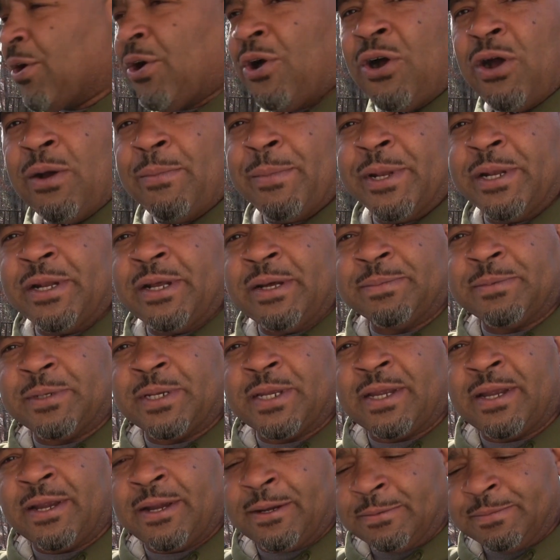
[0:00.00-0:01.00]
Garmin up
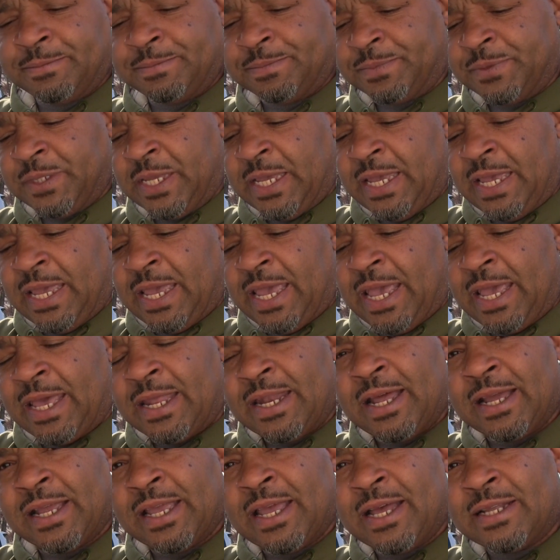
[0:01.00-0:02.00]
there
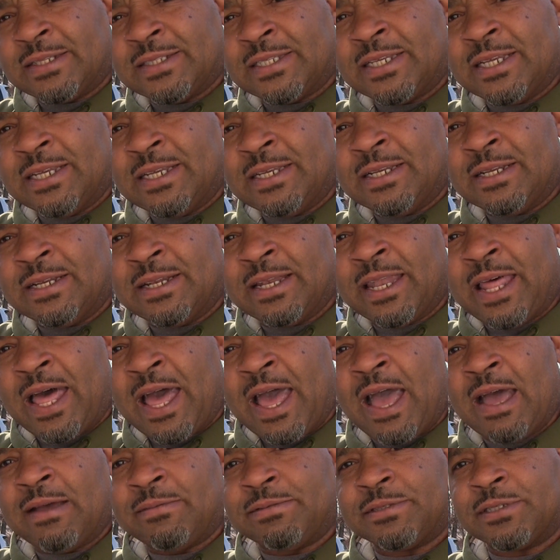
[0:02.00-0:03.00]
and I got the
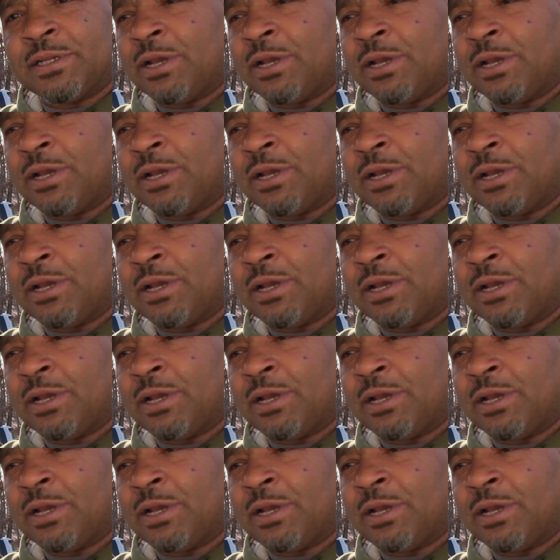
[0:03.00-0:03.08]
live